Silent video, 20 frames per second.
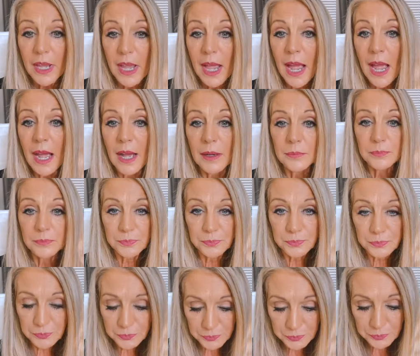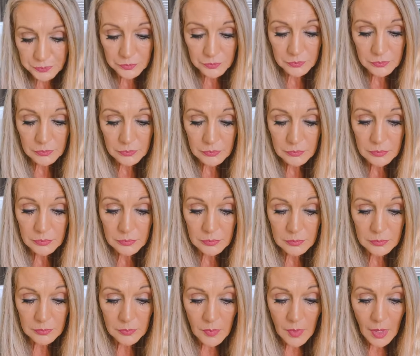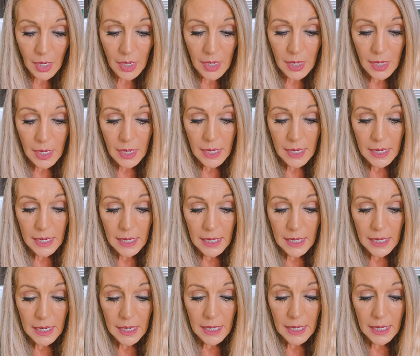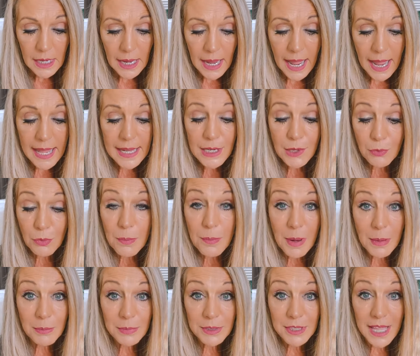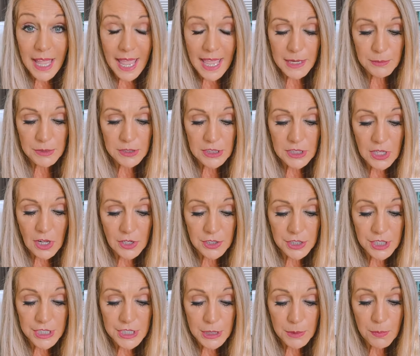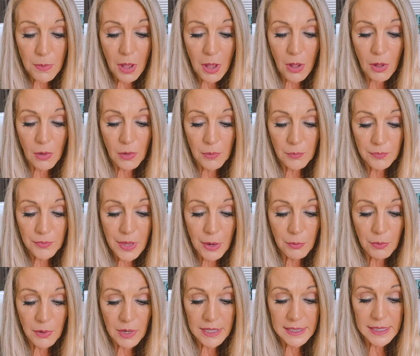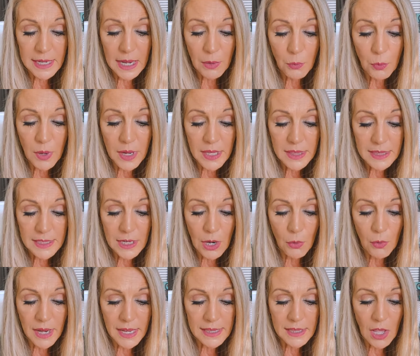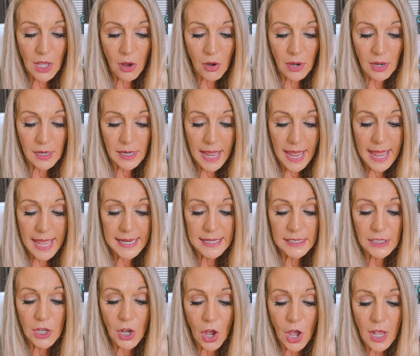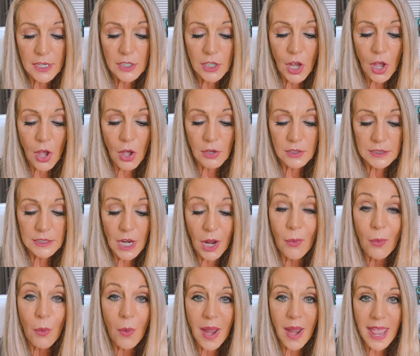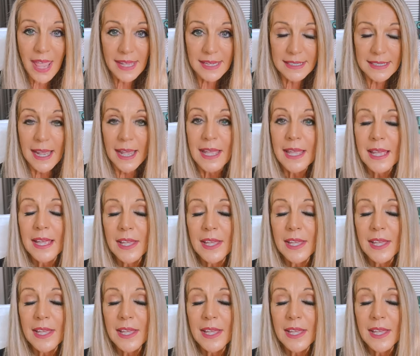And he remembered the animals, large and small, that were with Noah in the ark. And God caused a wind.